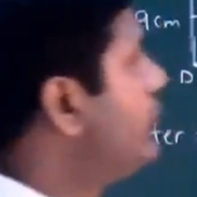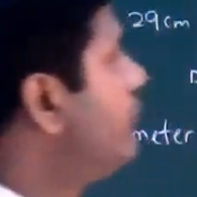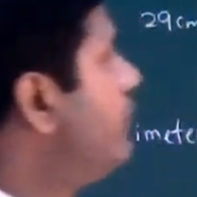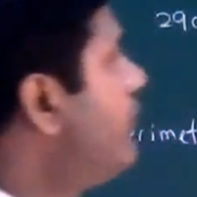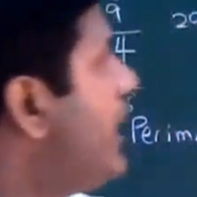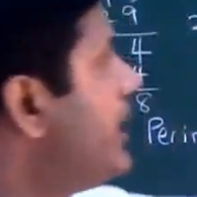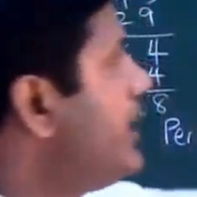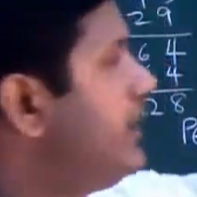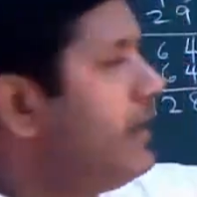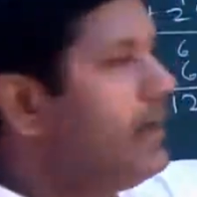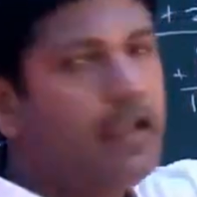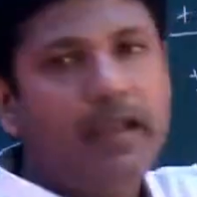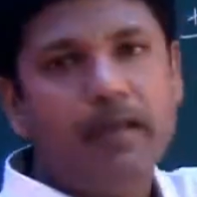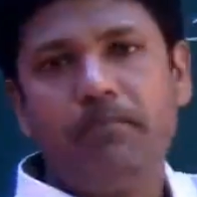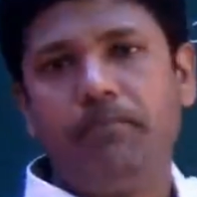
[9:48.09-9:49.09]
find
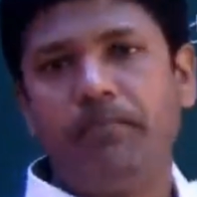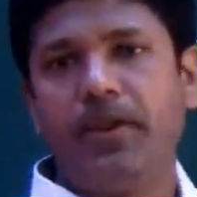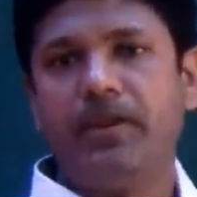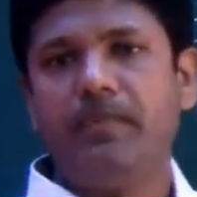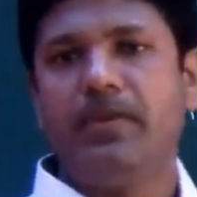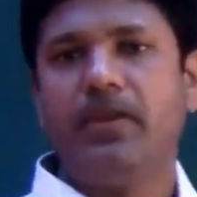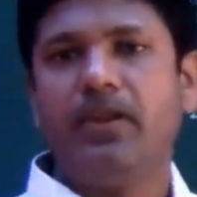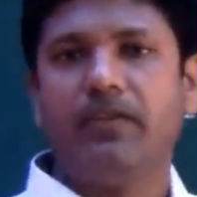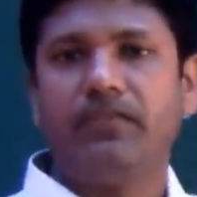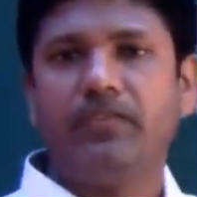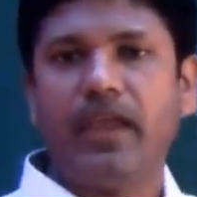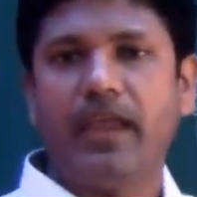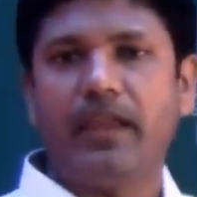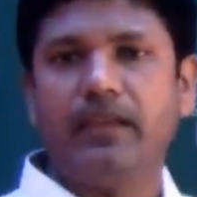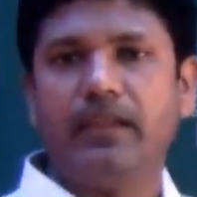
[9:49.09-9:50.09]
the perimeter of
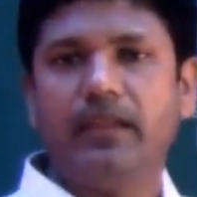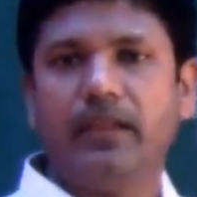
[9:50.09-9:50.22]
that.